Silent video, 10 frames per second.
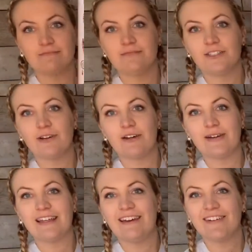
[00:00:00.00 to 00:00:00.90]
which way are we?
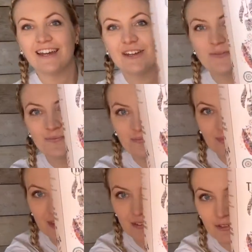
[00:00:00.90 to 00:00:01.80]
There we go,
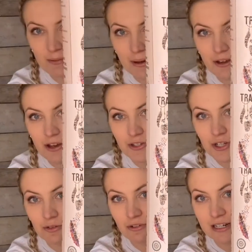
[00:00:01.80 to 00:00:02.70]
with the boho
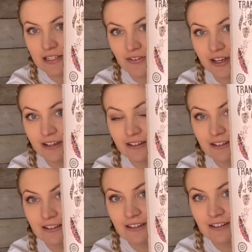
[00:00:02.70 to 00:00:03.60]
Soul Transfer,
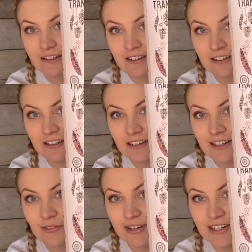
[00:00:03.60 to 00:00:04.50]

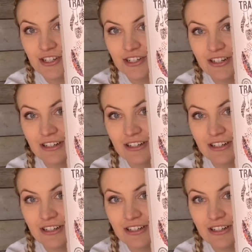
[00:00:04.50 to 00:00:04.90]
which,